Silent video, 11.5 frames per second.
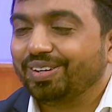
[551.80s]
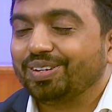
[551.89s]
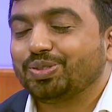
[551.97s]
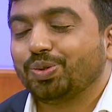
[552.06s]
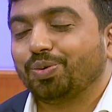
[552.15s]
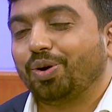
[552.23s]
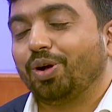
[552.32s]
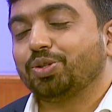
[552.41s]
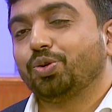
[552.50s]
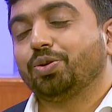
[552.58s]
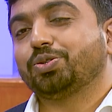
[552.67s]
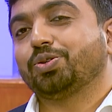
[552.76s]
So
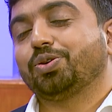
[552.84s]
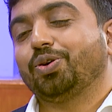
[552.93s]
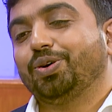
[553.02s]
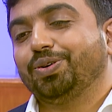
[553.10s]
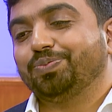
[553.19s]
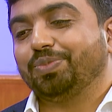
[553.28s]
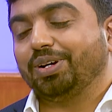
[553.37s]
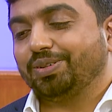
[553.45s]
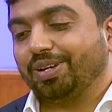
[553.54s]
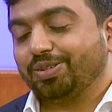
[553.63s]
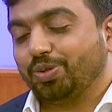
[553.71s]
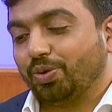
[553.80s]
also you're,
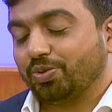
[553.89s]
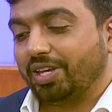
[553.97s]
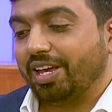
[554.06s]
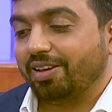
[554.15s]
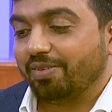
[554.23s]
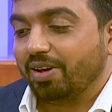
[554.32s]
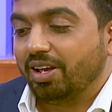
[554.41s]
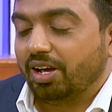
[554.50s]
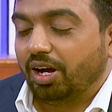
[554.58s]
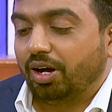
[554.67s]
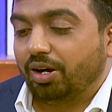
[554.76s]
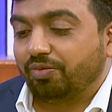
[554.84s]
as you're seeing,
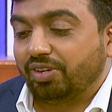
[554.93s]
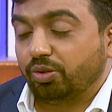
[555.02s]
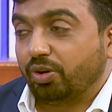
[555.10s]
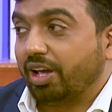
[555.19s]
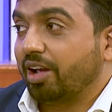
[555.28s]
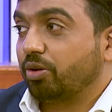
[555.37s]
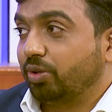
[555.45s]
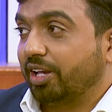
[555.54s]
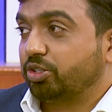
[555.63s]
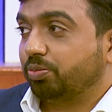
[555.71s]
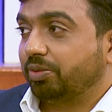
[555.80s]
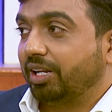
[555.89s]
we're looking into the
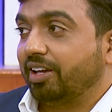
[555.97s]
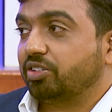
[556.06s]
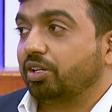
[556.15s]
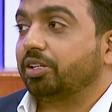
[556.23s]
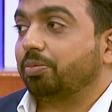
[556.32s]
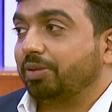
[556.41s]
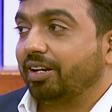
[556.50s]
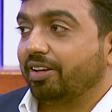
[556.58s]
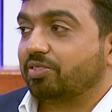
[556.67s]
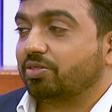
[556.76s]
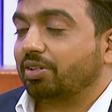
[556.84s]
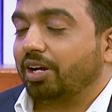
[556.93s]
exoplanets, other
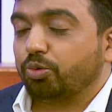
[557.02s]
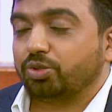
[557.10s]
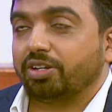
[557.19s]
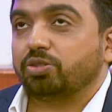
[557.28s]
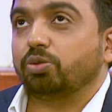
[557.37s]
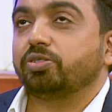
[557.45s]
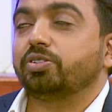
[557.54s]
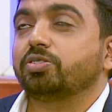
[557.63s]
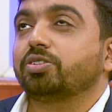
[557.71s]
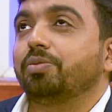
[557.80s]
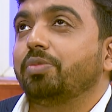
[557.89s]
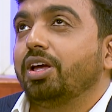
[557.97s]
planets outside solar
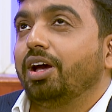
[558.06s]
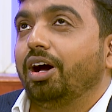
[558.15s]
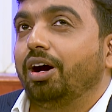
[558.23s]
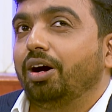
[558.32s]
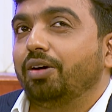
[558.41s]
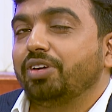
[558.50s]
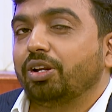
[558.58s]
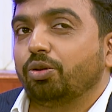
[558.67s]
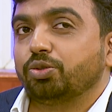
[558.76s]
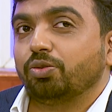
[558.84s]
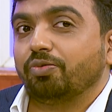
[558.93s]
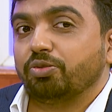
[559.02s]
system. We've
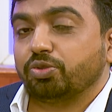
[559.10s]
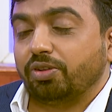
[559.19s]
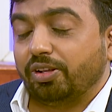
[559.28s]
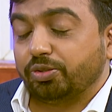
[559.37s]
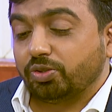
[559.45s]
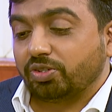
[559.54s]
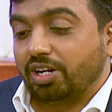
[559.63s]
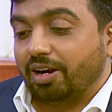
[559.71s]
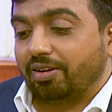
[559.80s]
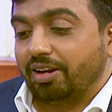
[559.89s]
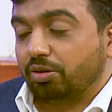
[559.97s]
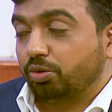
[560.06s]
also
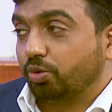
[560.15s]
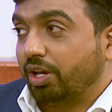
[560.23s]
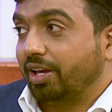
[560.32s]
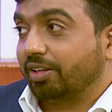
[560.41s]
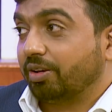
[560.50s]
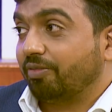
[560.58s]
started to looking at like